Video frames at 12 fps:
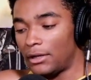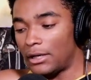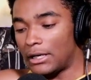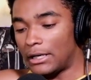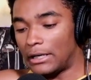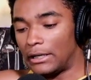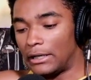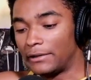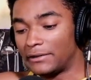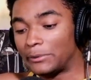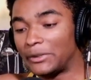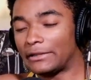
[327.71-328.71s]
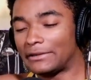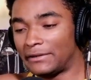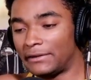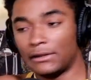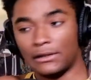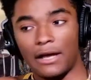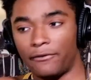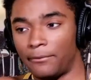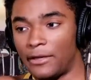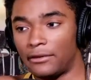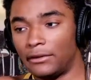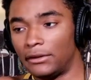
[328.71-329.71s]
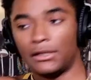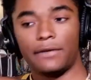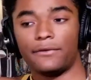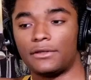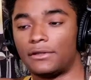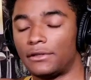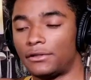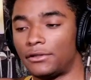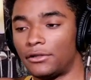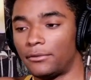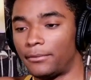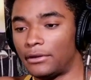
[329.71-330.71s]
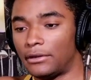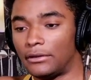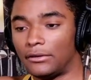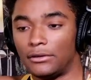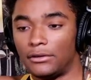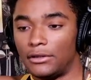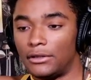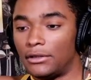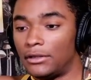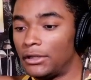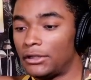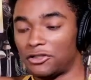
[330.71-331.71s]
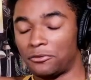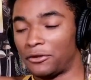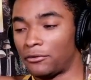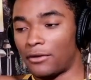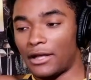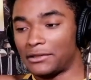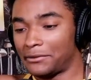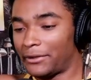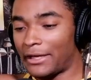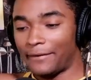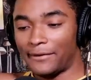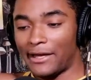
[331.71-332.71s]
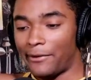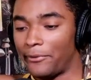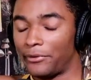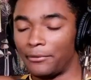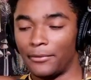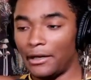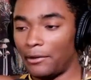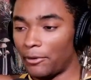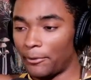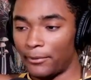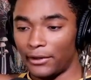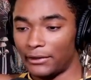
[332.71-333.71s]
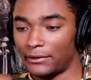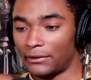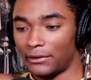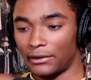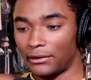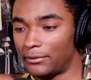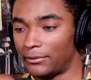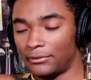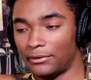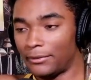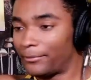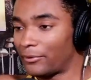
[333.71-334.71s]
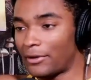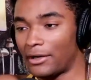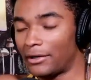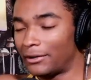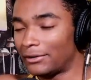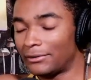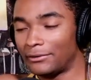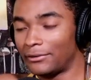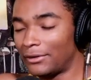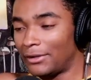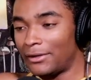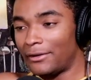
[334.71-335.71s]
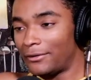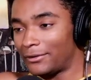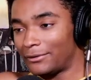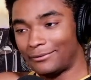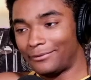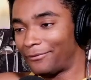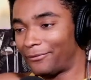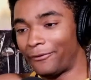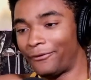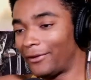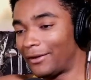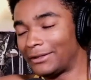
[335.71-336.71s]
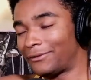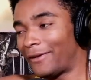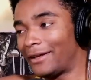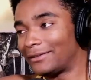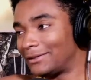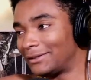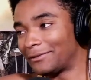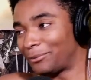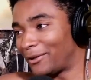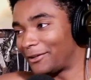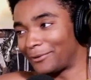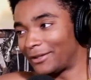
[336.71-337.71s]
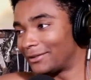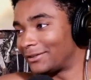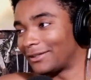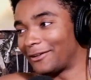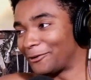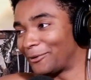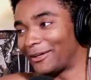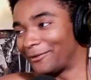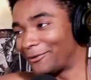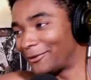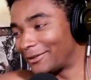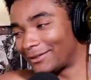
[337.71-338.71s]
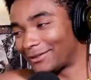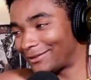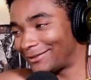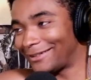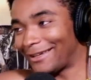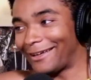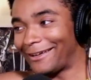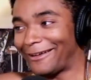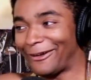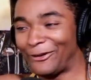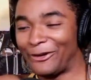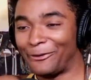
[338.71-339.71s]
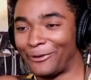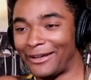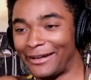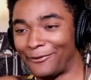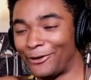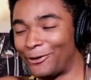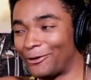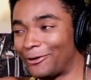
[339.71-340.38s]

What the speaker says: And so we got to see a lot from Anthony Davis this year, but just with the roster we have now and with the money we're putting into like LeBron and fulfilling his fantasies of playing with his son or whatever, I don't know. We're kind of in a hole.